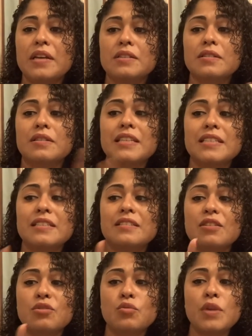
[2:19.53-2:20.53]
So this is
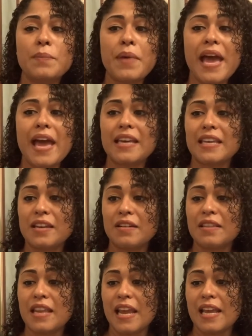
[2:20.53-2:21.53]
a 3-pack here
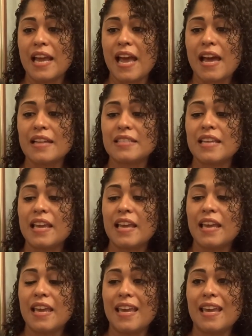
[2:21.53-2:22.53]
that I got.
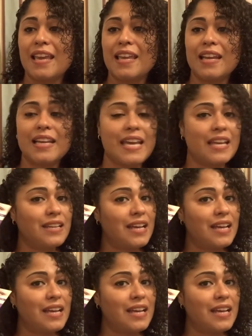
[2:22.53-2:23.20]
And again,